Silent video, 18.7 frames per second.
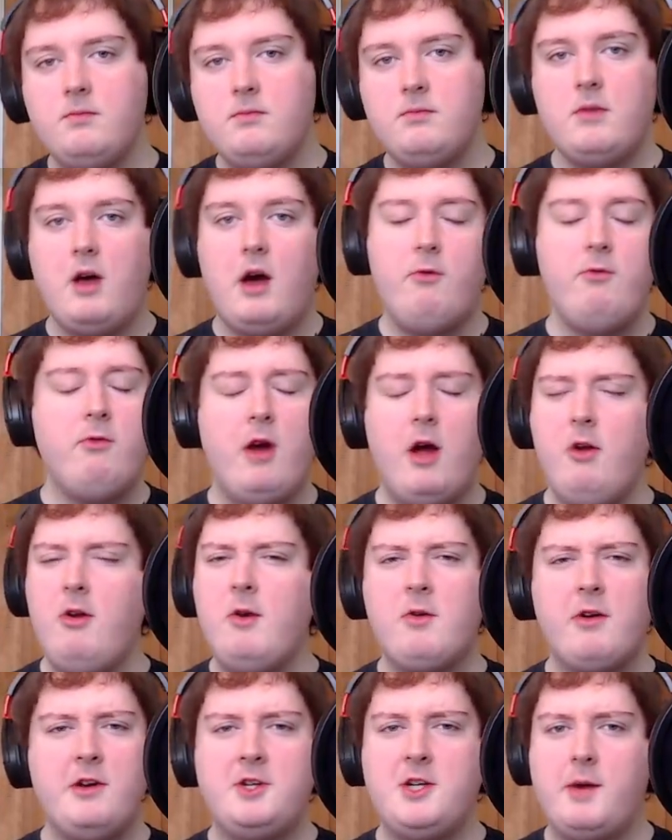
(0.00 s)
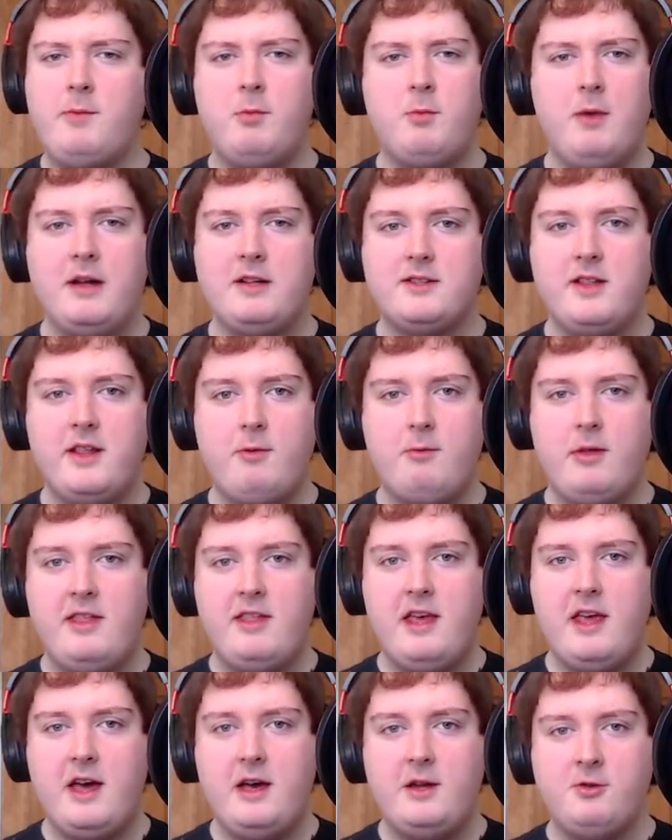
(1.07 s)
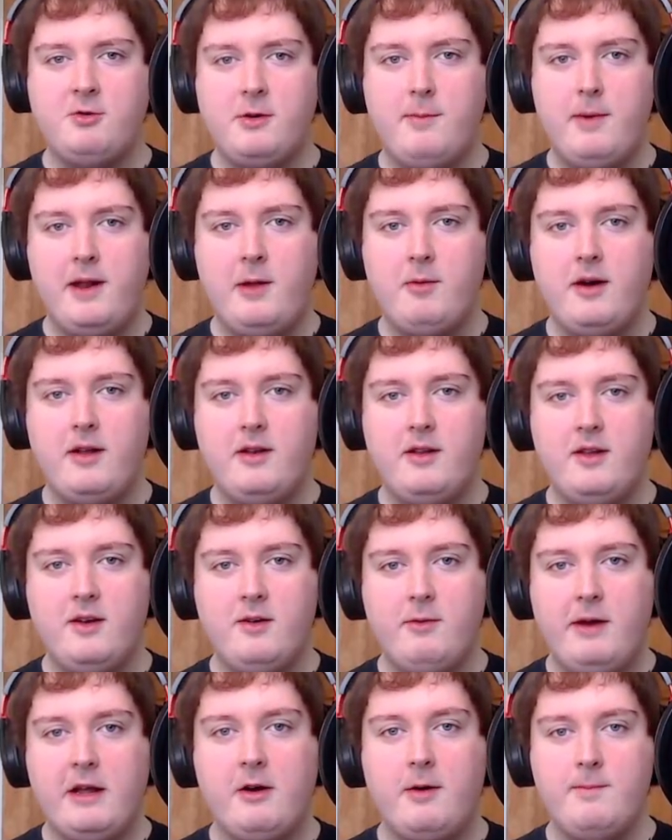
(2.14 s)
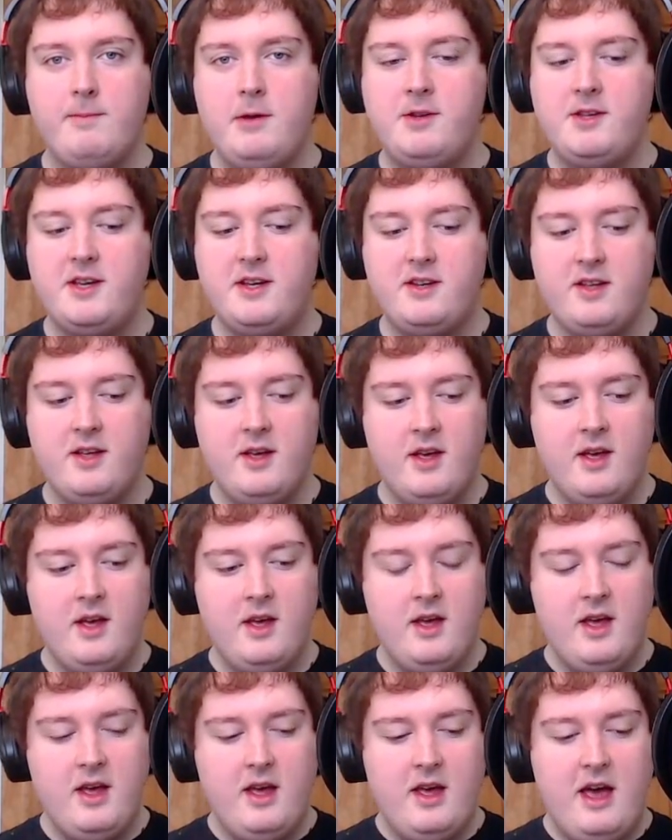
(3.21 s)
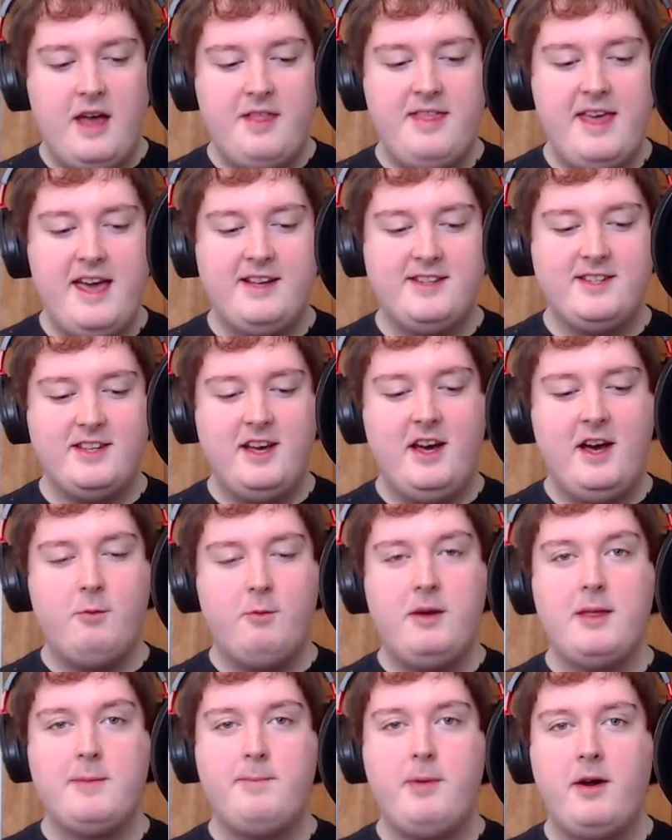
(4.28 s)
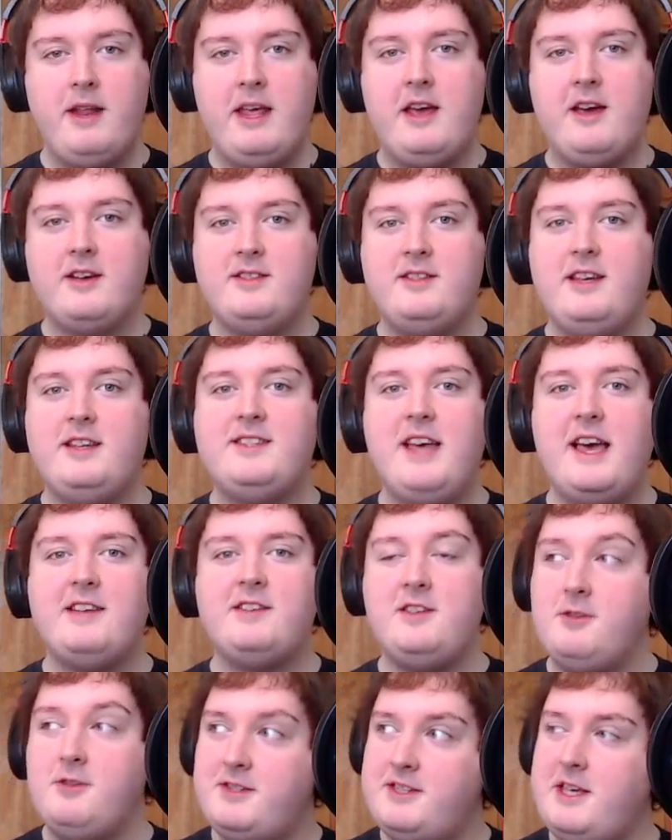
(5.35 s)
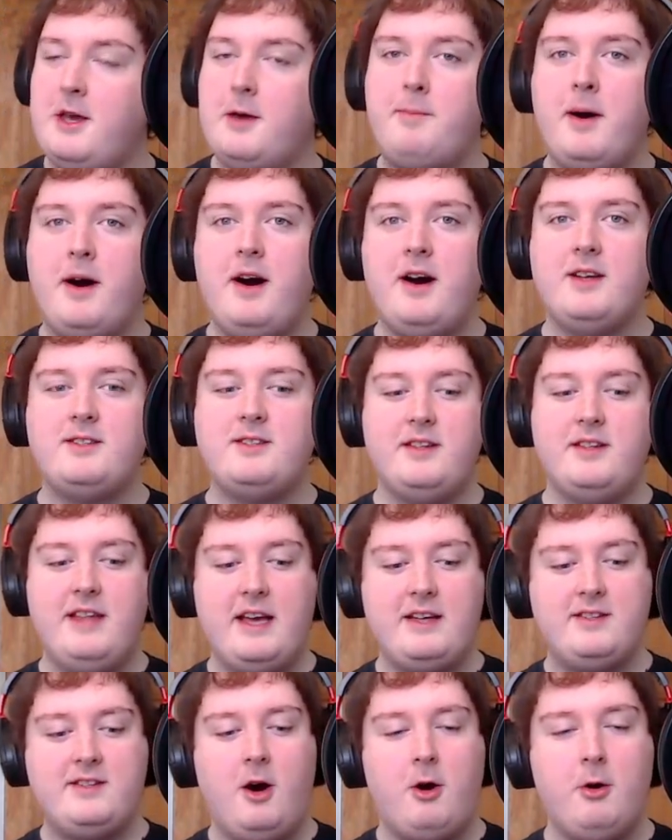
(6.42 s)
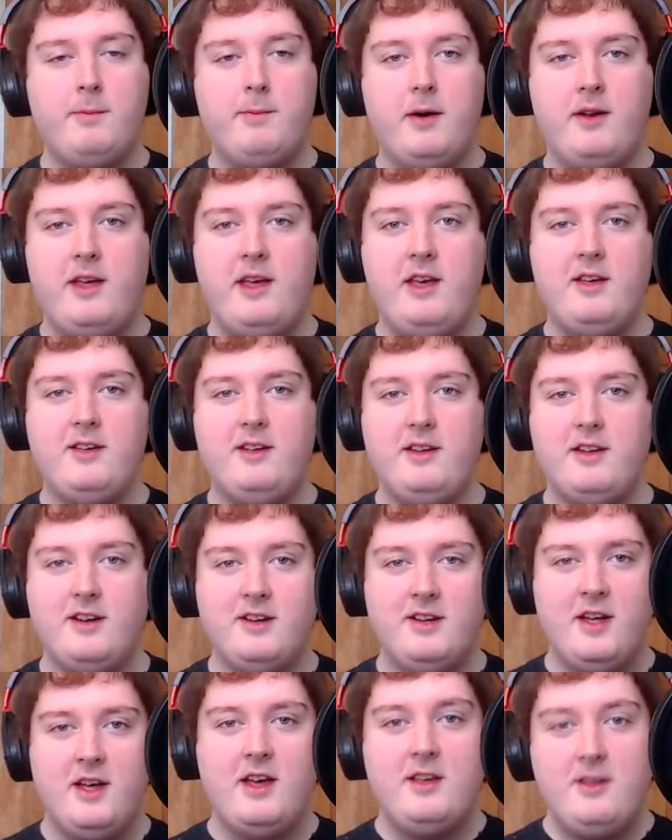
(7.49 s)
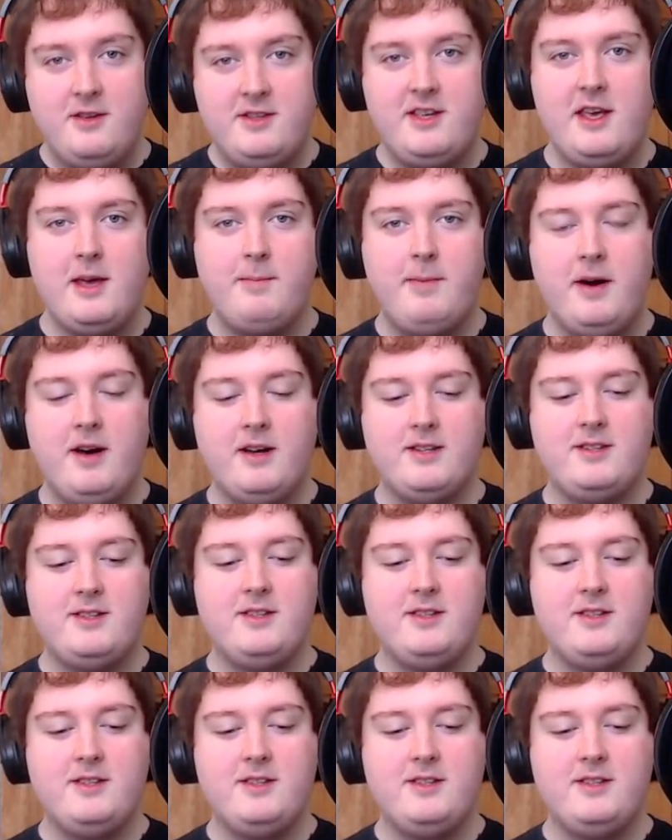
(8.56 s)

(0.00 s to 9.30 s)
I only got in trouble once, I think, with the Toy Bunny one, when he got muted. And there's with a Bonnie, because he says, "You see your past," and that's old Bonnie, you see your past.